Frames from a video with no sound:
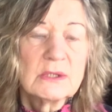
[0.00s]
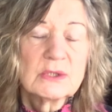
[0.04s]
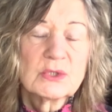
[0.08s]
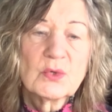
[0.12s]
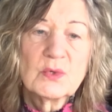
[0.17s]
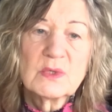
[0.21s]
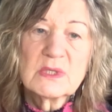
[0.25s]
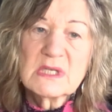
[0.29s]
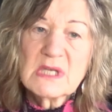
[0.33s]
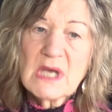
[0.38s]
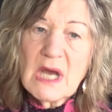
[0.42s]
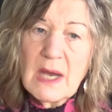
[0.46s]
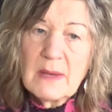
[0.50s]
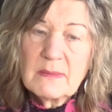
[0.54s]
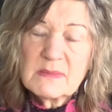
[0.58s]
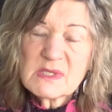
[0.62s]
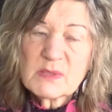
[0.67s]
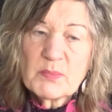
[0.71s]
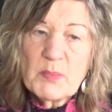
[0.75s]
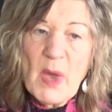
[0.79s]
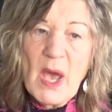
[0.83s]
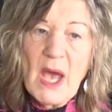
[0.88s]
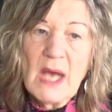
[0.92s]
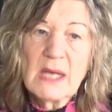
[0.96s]
So in
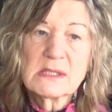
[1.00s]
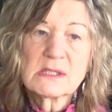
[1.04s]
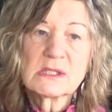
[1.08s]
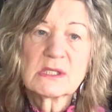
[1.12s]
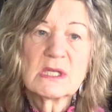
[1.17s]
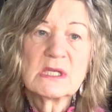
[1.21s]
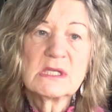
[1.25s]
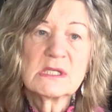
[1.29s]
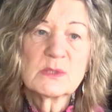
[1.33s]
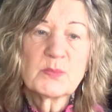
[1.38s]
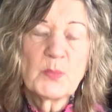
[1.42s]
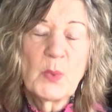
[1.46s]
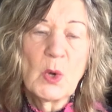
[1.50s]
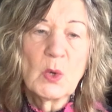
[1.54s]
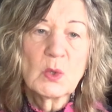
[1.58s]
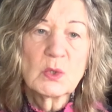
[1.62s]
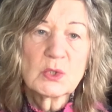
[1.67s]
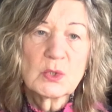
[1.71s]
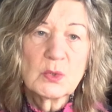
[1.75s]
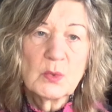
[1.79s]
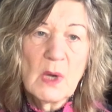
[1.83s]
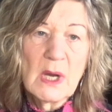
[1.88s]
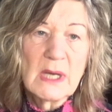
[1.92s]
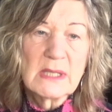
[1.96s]
times past, He spoke
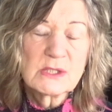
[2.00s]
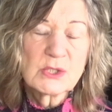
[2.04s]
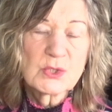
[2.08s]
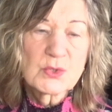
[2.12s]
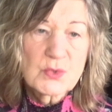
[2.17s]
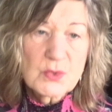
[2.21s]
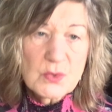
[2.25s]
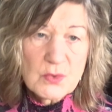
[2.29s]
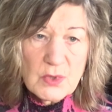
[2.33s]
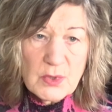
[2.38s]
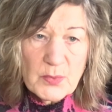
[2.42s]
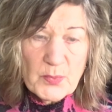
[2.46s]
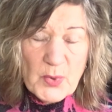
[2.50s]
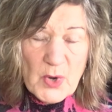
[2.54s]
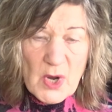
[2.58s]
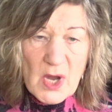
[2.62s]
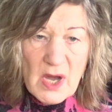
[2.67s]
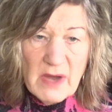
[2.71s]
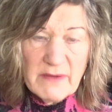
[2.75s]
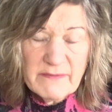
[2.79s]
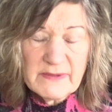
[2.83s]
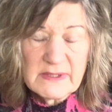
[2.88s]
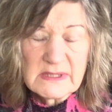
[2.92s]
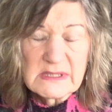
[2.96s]
to us through the
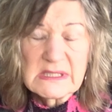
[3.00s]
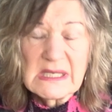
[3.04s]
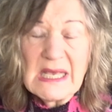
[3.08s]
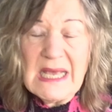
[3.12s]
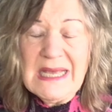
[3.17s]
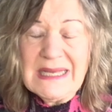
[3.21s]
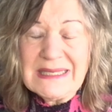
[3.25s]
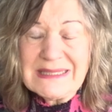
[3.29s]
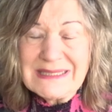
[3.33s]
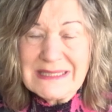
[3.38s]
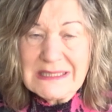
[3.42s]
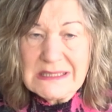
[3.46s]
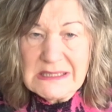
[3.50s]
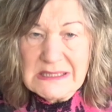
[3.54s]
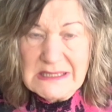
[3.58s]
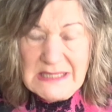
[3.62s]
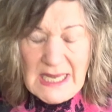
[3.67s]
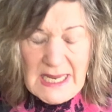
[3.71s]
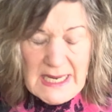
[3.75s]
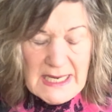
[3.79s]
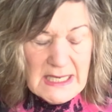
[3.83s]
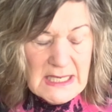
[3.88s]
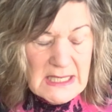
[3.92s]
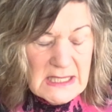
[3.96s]
prophets.
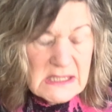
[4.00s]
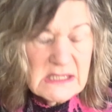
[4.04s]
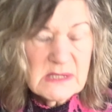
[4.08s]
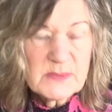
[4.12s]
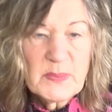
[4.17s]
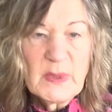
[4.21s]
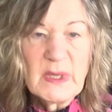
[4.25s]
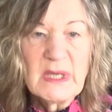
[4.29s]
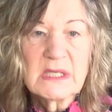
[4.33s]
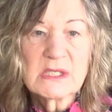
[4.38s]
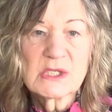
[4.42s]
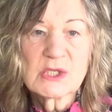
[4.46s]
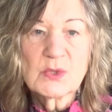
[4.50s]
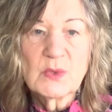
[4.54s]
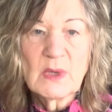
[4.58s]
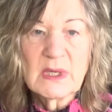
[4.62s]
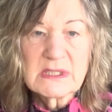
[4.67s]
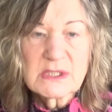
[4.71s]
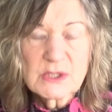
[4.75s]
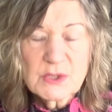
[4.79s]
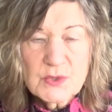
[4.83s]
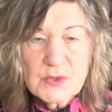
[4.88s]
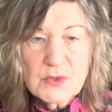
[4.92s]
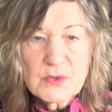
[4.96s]
Today, He speaks to
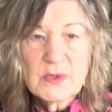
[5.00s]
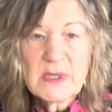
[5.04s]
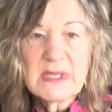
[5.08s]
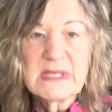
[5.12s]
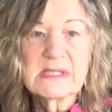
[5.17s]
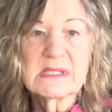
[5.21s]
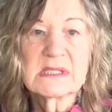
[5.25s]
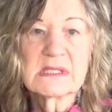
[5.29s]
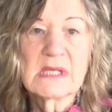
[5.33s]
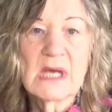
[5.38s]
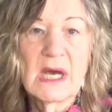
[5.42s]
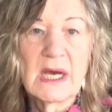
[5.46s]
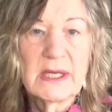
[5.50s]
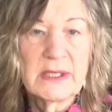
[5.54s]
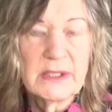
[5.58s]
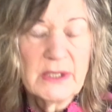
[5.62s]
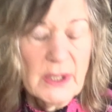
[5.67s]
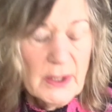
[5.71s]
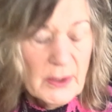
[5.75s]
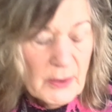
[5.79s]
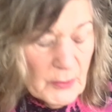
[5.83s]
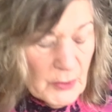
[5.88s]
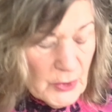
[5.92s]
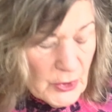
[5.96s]
us through His Son,
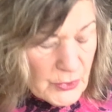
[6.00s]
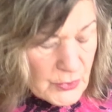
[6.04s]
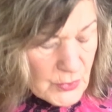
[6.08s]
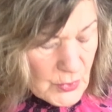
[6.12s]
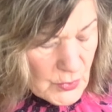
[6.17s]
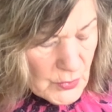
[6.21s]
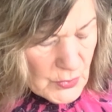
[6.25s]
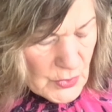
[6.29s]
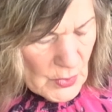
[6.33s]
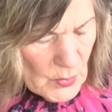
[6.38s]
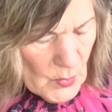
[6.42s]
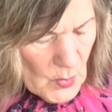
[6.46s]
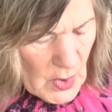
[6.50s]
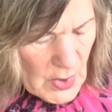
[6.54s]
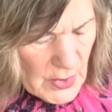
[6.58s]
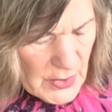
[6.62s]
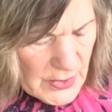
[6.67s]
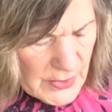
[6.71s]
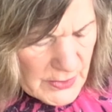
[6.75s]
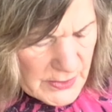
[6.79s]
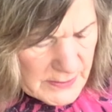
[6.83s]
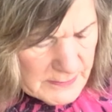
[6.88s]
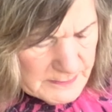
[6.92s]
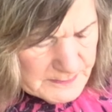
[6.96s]
through the
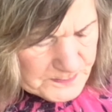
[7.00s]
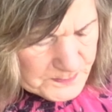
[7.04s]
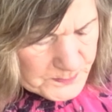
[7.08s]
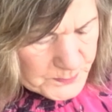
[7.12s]
Word.